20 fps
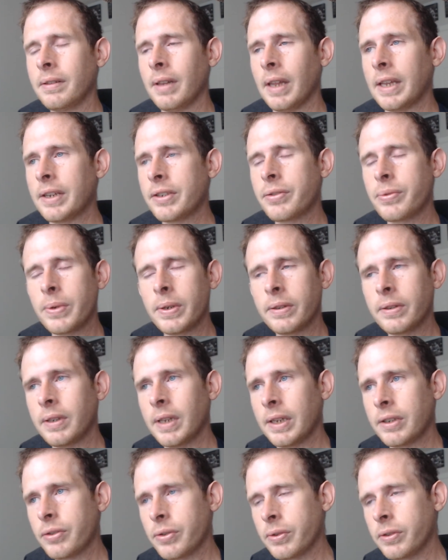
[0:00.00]
entrance
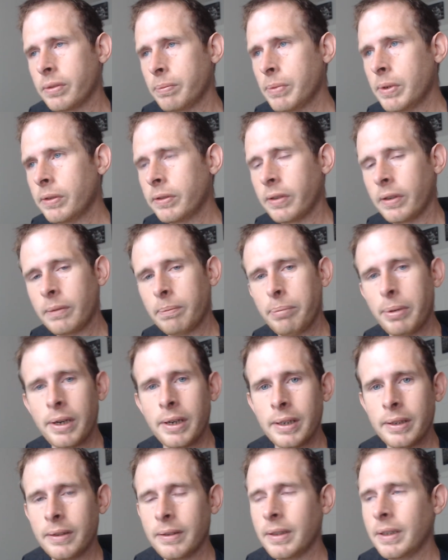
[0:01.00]
entrance music,
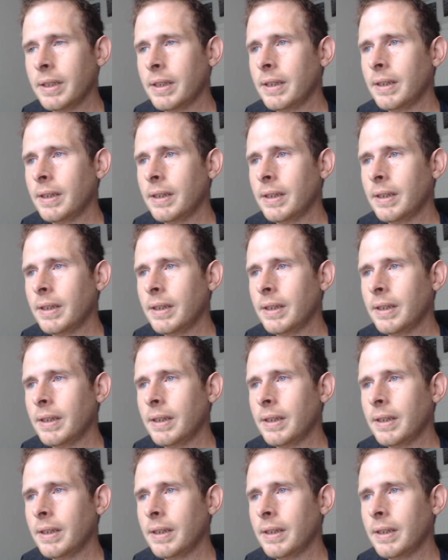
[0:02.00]
but